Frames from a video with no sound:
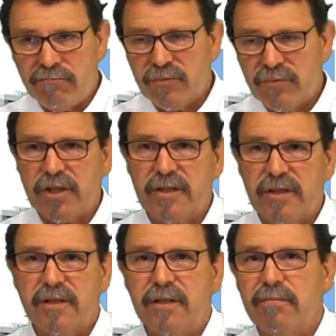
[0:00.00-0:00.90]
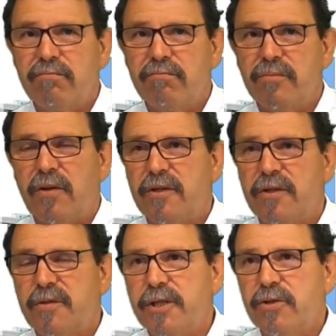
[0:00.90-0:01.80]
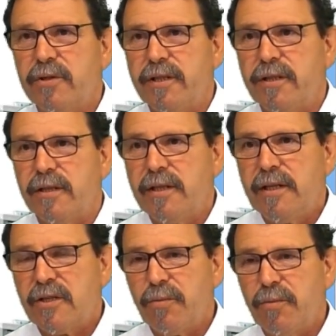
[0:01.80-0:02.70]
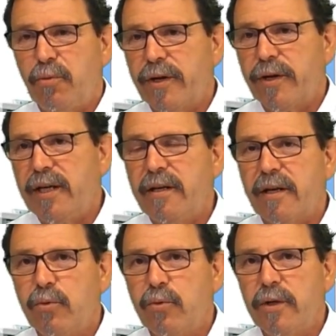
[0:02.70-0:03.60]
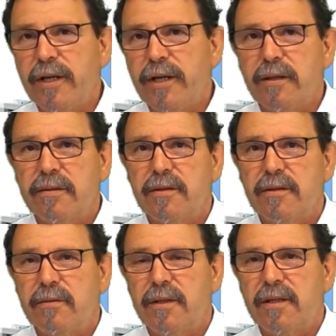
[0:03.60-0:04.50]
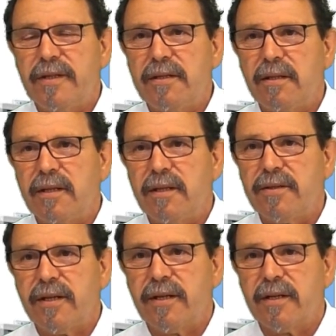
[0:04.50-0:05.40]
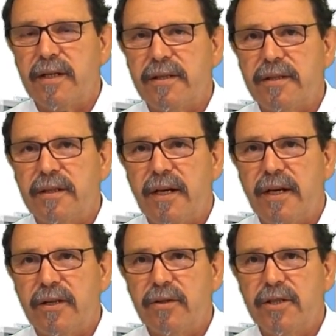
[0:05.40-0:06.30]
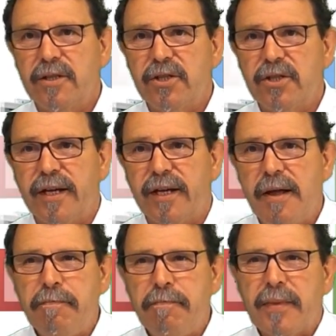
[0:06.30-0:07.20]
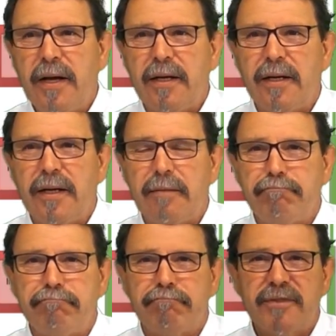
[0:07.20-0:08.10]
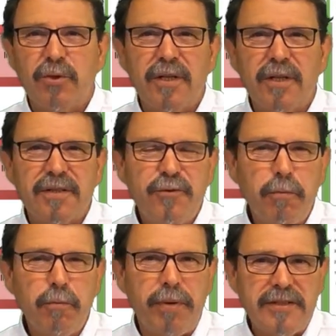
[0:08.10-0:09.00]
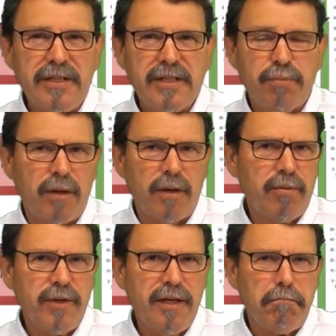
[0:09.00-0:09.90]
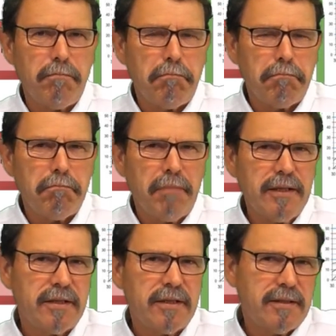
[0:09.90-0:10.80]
so just this picture here supporting heating and cooling, so ventilating and air conditioning. So a few basics probably make